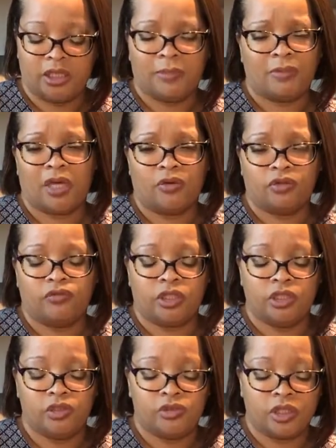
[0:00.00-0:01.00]
and I'm not going to really
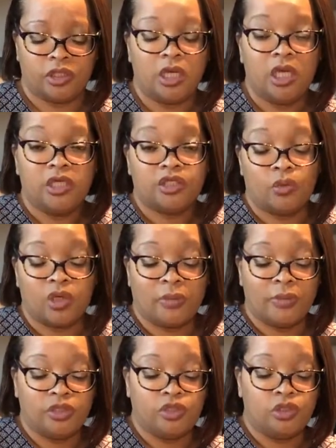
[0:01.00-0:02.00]
use it. So what I'm
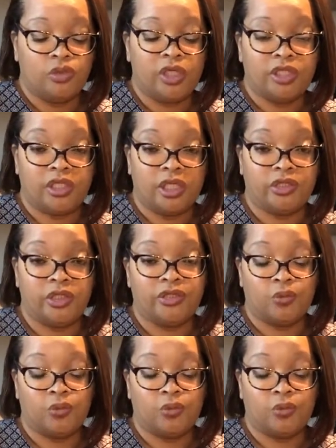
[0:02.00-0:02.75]
going to do is get these